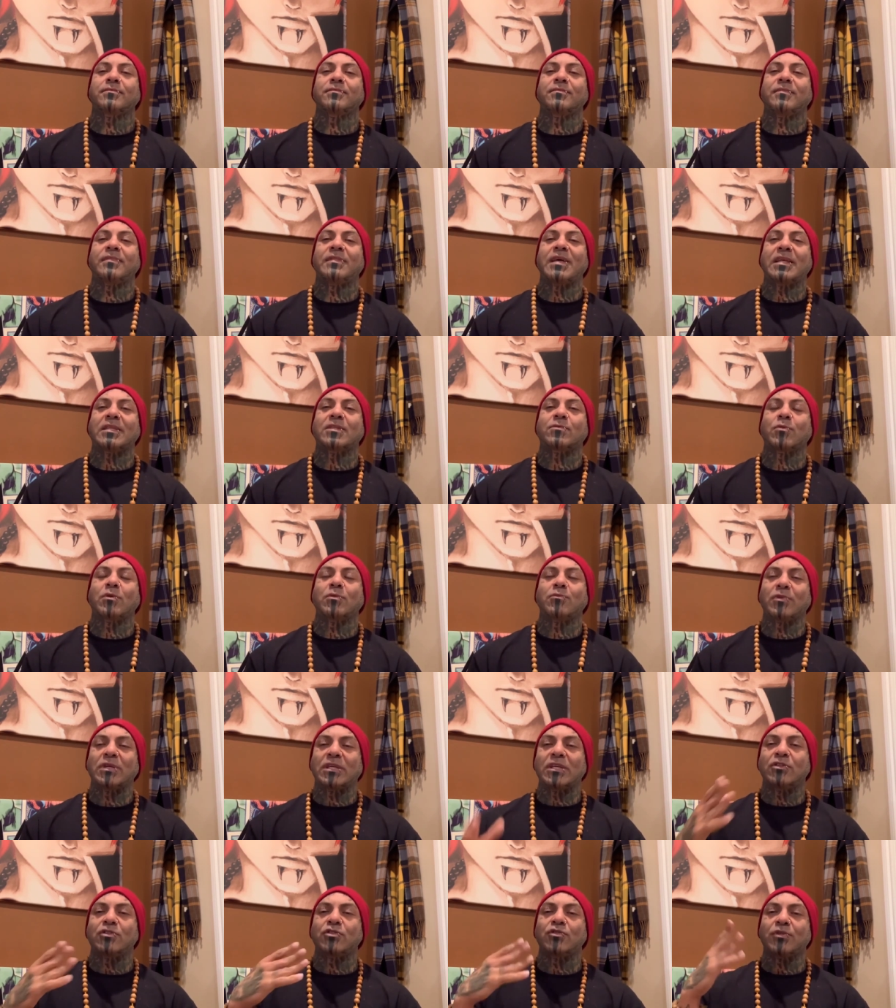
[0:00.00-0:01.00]
That's when we
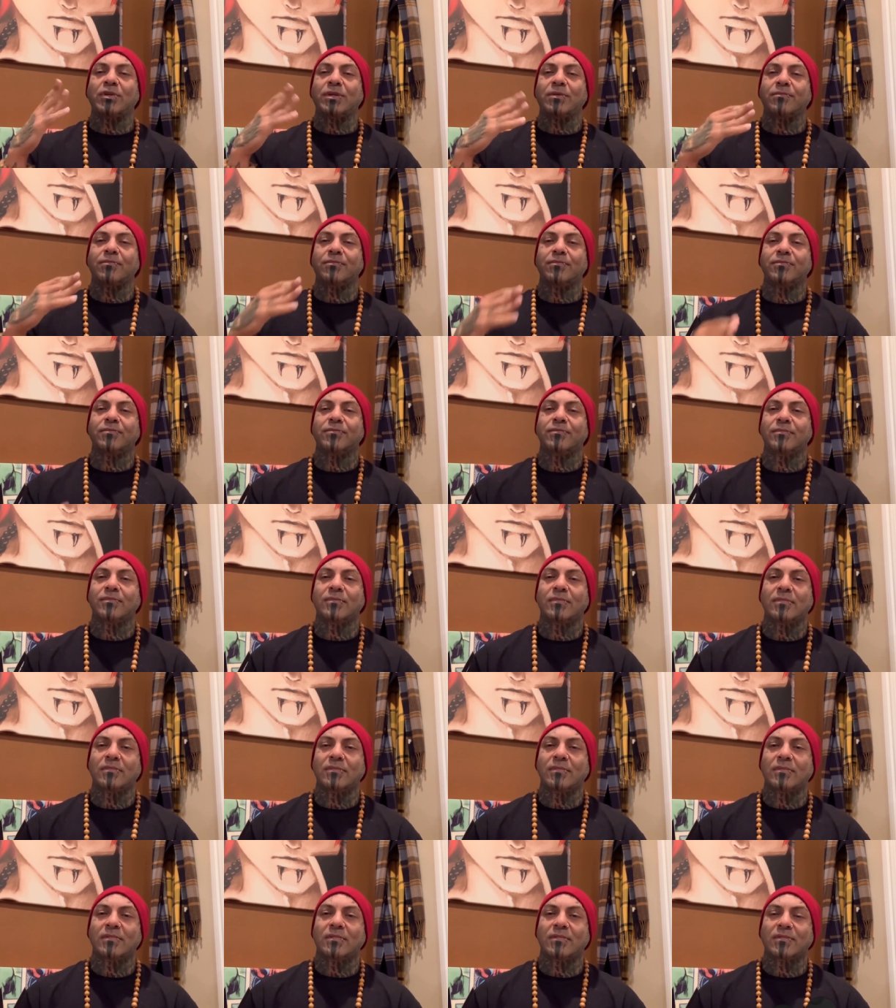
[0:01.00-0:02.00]
can dream.
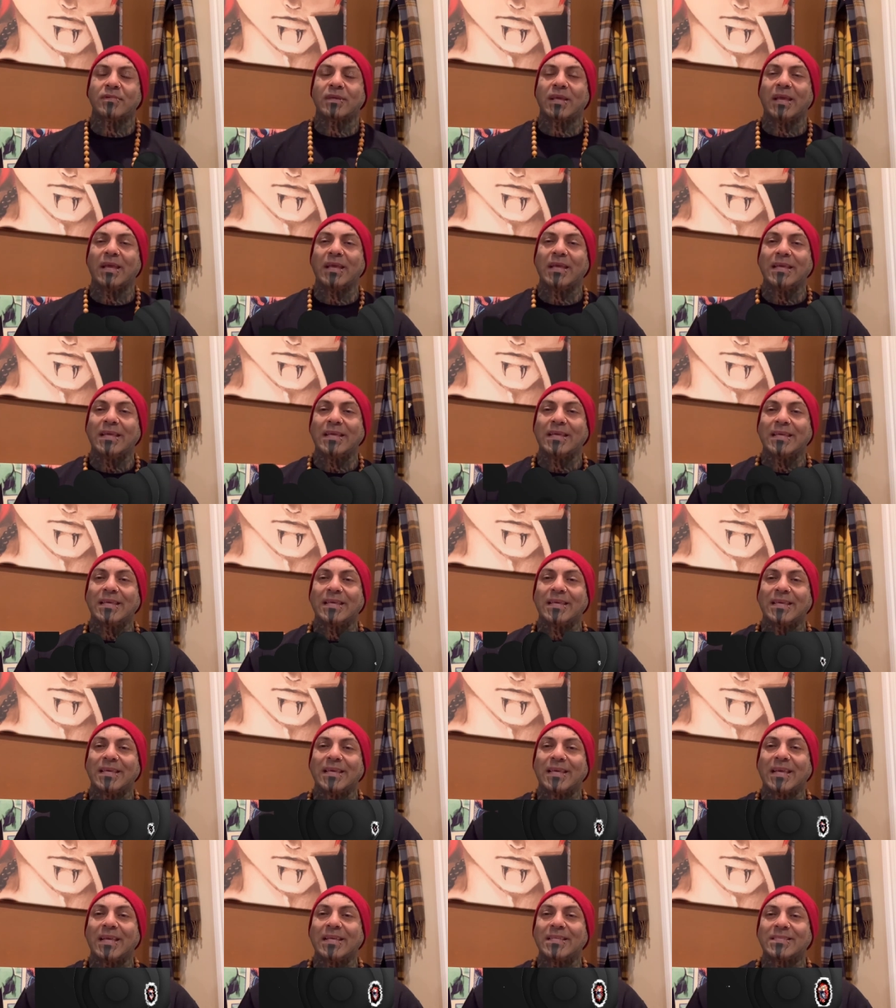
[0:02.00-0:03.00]
Okay?
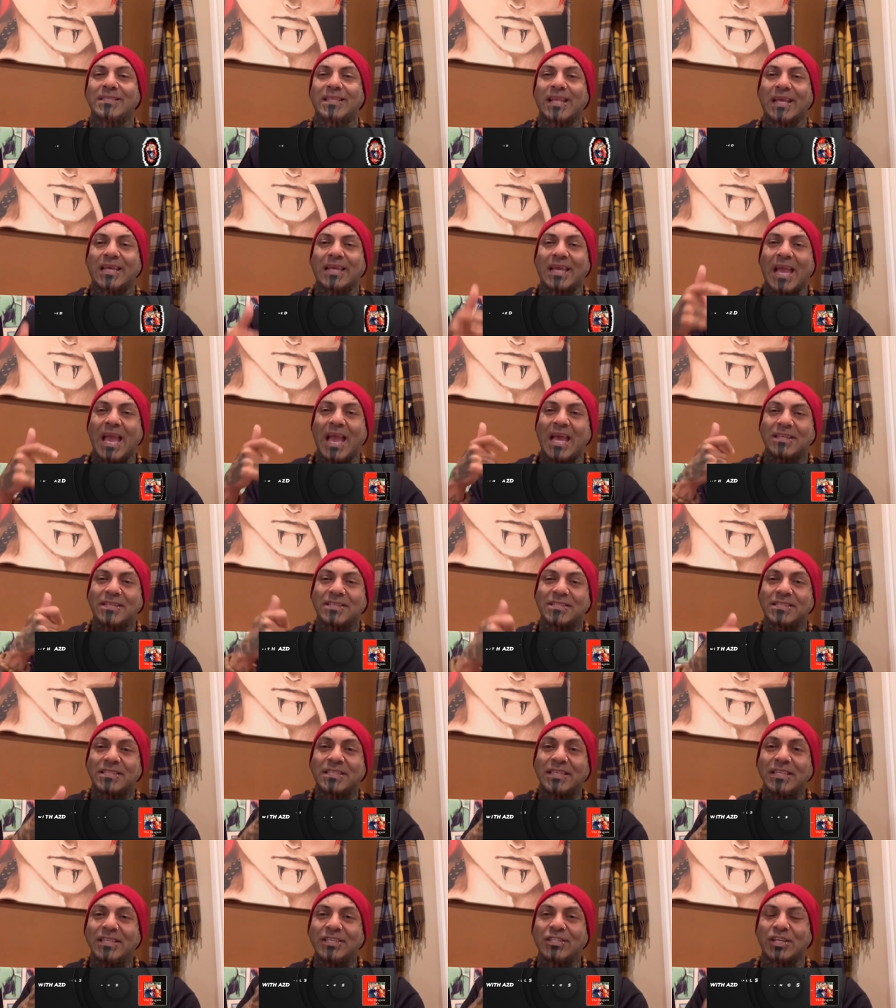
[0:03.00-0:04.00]
It's like
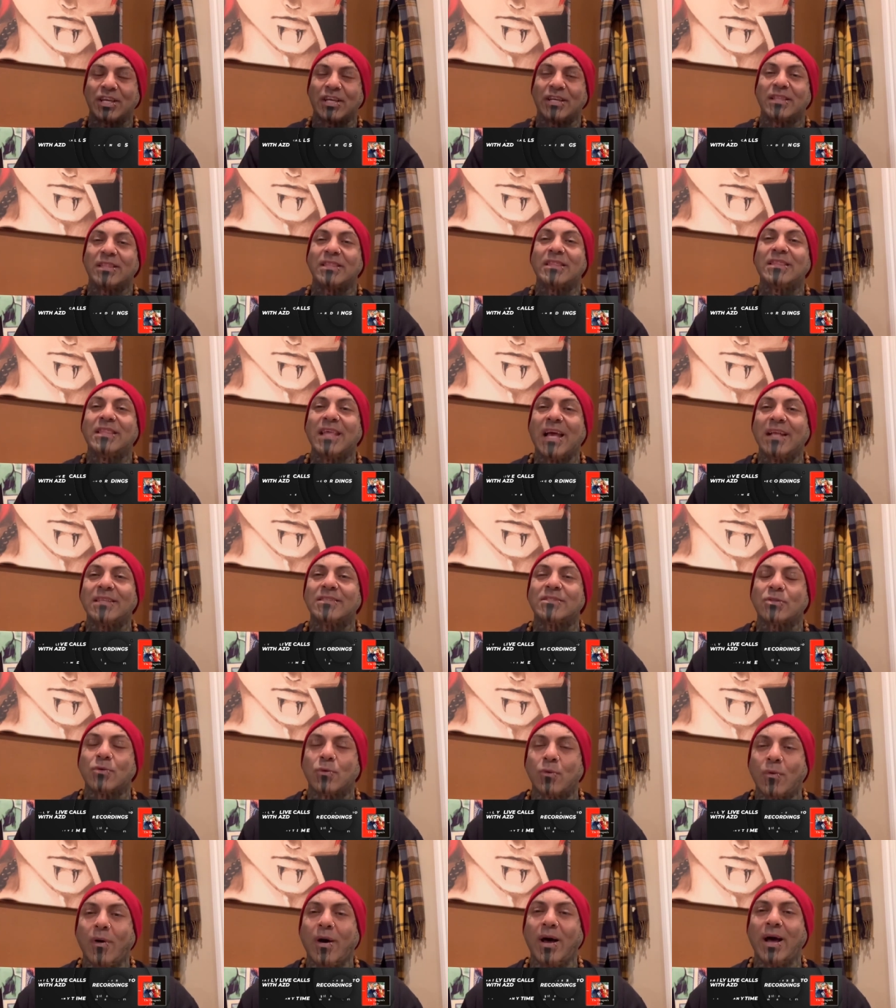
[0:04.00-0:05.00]
anesthesia.
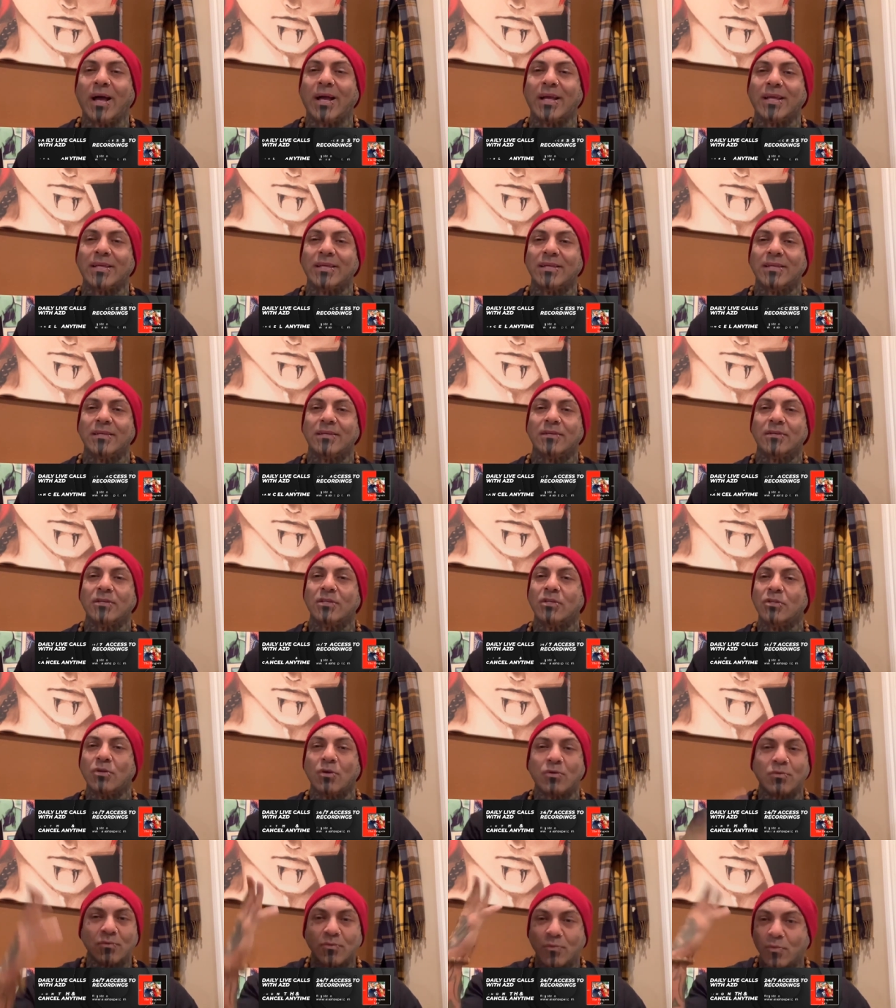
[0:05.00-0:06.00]
That's why you
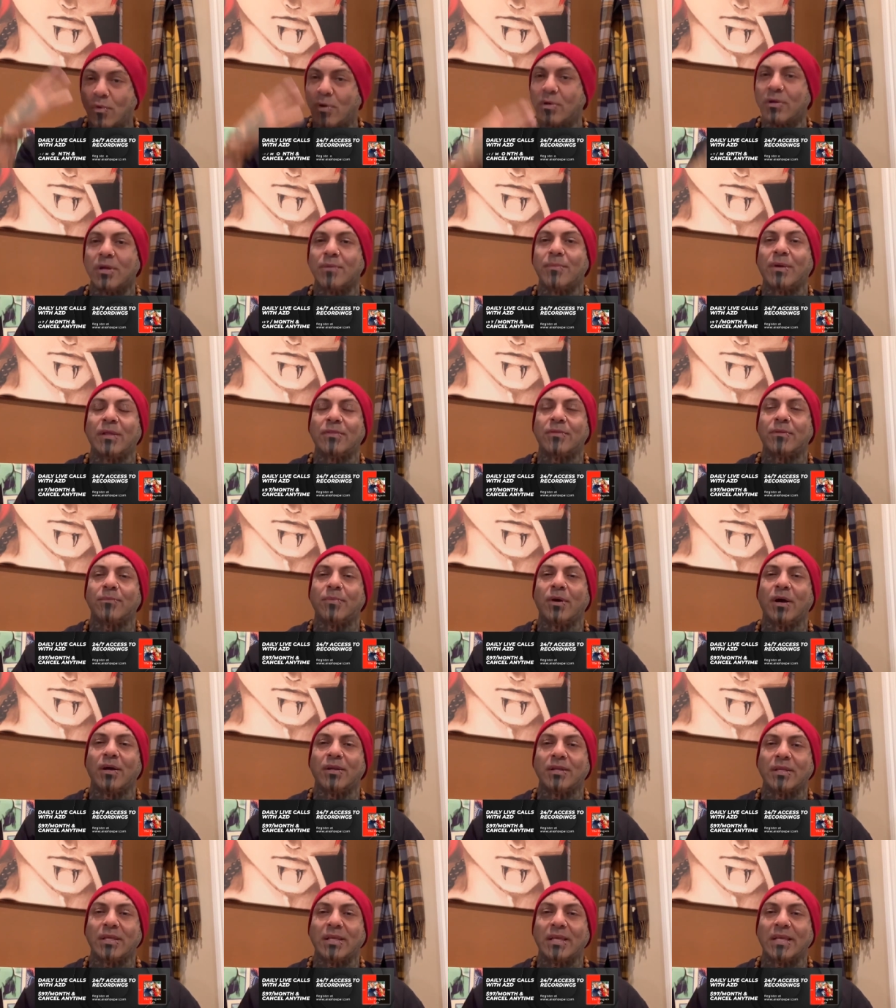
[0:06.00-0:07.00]
don't worry about the
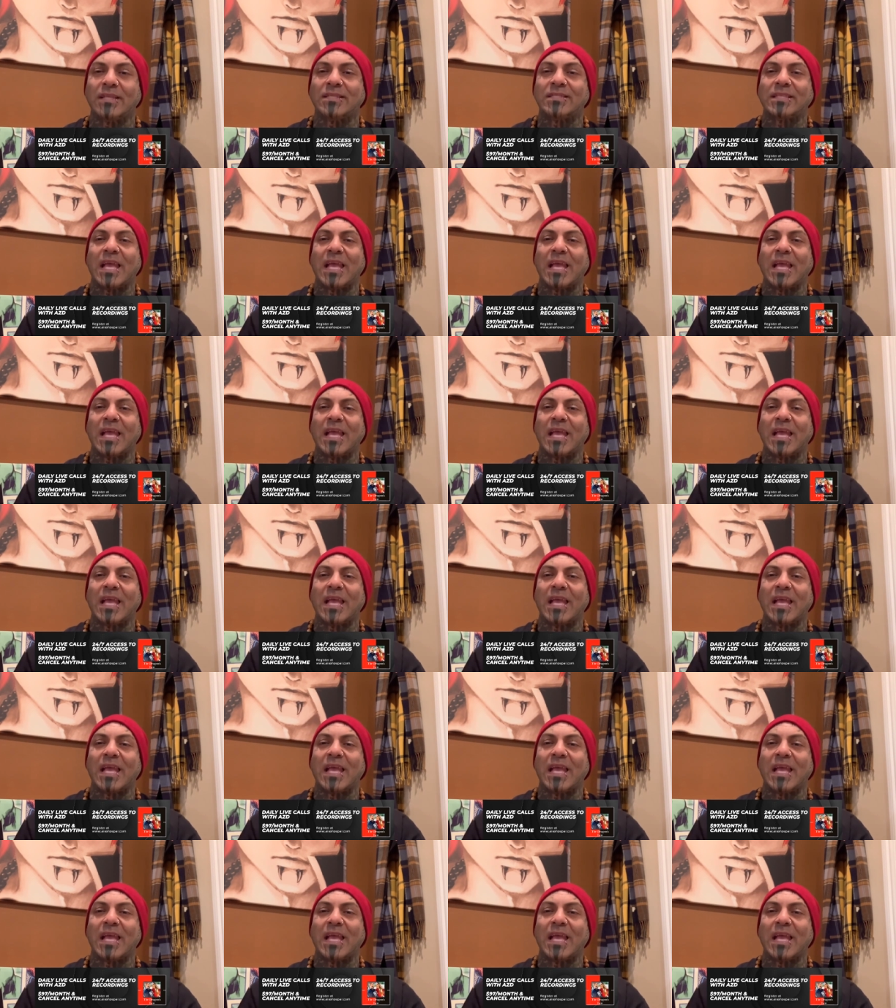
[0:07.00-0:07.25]
body. It's